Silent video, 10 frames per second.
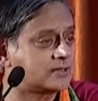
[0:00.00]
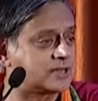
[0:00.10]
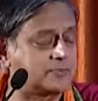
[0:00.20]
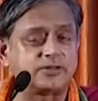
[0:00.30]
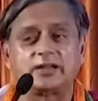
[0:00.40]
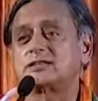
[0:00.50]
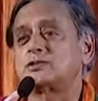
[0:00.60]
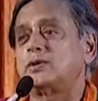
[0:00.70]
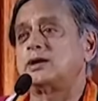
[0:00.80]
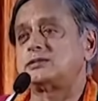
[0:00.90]
something
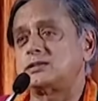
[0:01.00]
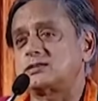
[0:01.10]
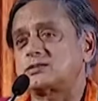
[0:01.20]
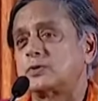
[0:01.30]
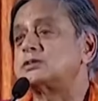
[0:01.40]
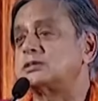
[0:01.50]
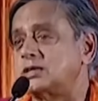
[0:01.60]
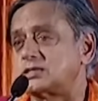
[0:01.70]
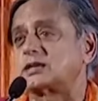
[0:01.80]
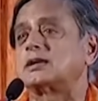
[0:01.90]
is the way it is, which the
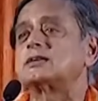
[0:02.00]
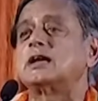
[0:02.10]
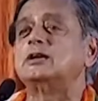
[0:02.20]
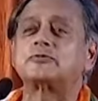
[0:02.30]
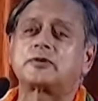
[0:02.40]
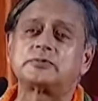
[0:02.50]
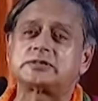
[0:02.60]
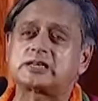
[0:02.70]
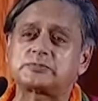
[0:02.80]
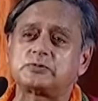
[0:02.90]
teacher can tell you from
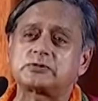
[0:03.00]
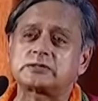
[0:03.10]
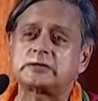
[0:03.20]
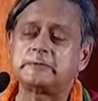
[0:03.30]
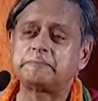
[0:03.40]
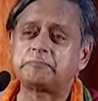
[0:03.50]
the textbooks.